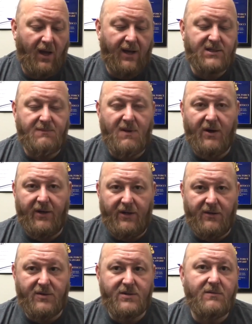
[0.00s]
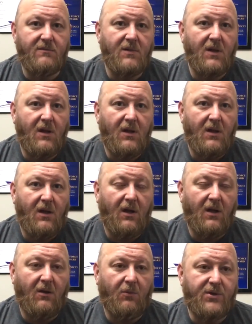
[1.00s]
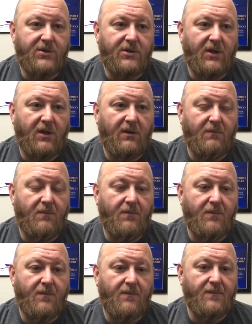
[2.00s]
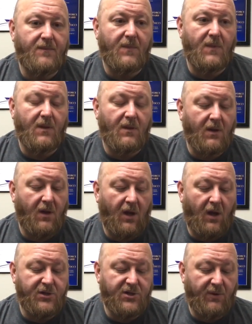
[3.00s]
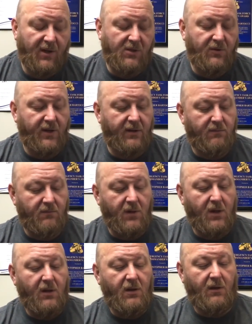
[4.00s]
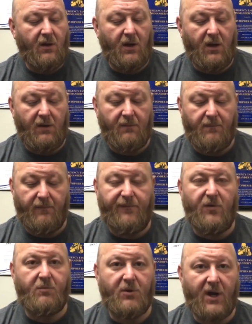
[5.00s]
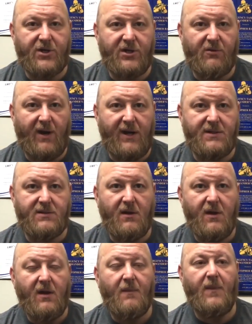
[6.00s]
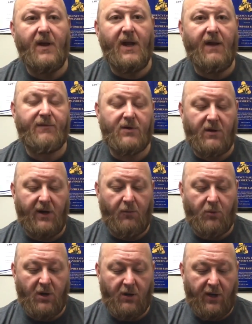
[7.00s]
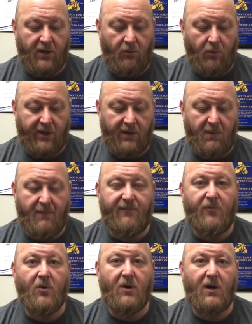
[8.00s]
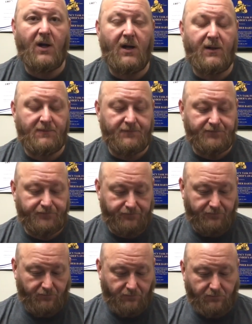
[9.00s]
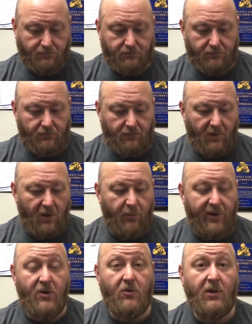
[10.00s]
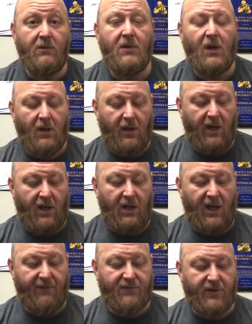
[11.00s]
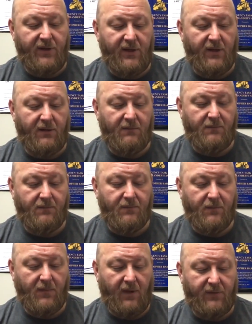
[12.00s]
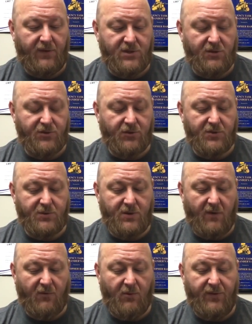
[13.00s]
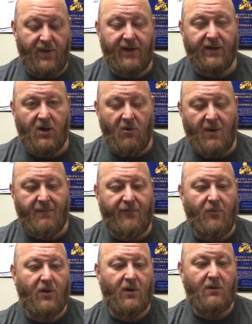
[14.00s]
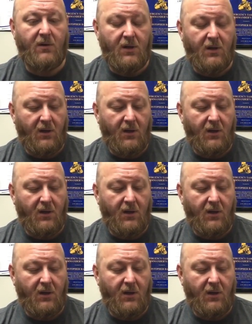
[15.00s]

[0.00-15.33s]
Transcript: X amount of years, which also included full production rights. Then after it would come up for renewal, after the sole source was over with, then it could go up for